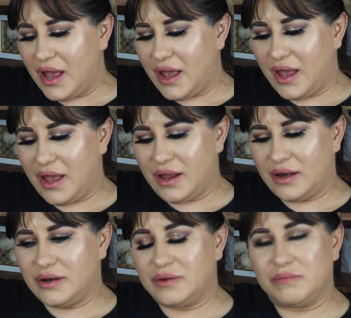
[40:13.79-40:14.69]

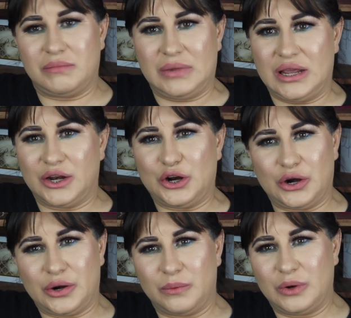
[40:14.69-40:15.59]
And me and
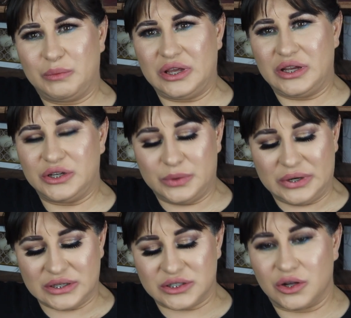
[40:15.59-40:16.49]
her will be
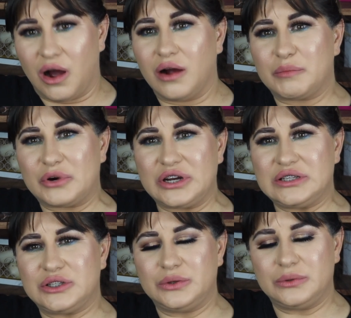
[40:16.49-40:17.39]
doing a song pretty
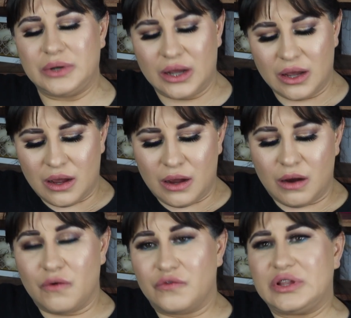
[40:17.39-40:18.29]
soon,
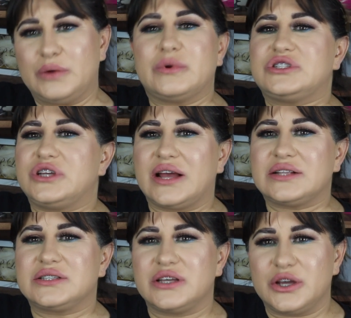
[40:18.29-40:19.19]
hopefully when she
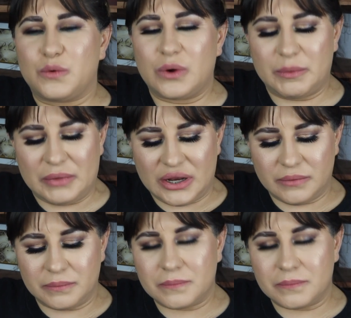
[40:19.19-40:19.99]
gets the equipment.